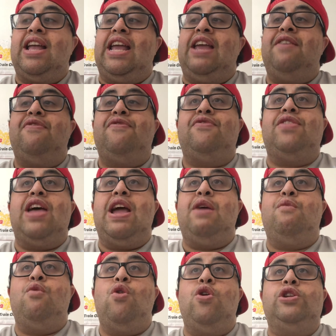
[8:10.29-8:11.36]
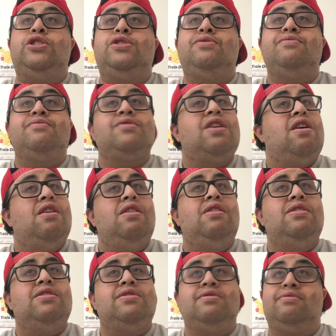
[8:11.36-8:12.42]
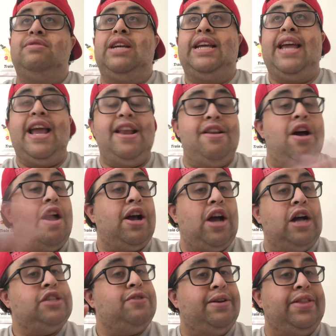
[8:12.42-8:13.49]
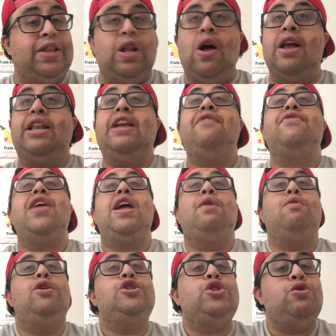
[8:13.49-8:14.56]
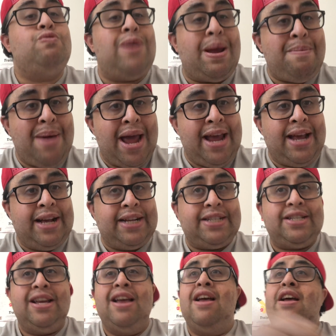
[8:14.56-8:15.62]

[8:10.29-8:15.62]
If they were, I tread the line. If they were to remake it,